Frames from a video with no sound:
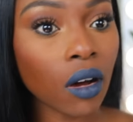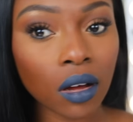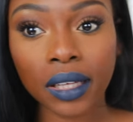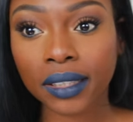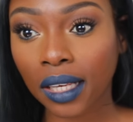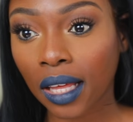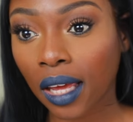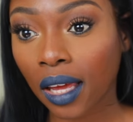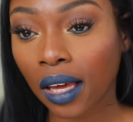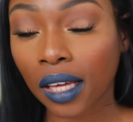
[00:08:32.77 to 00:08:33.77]

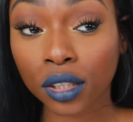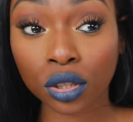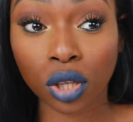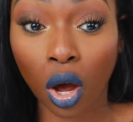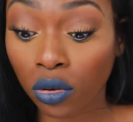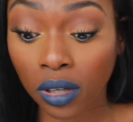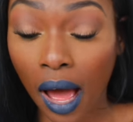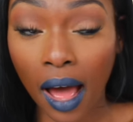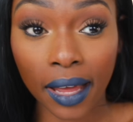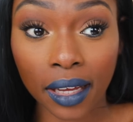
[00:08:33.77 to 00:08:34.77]
Honestly, it's so
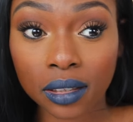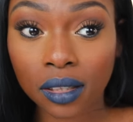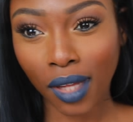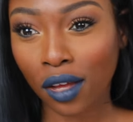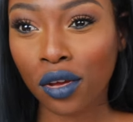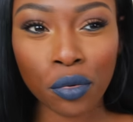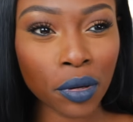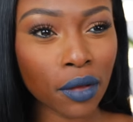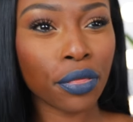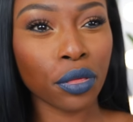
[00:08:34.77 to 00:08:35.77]
nice. Who
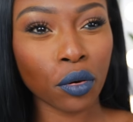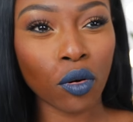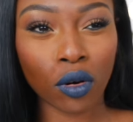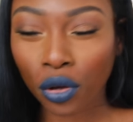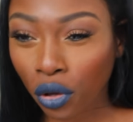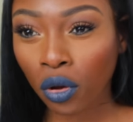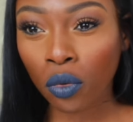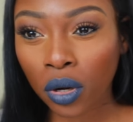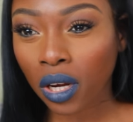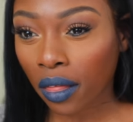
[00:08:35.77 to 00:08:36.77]
would have thought?
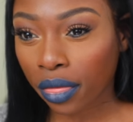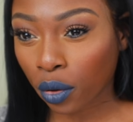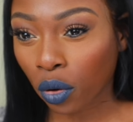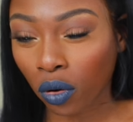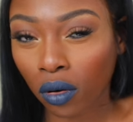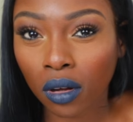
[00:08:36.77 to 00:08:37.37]
Who would have thought?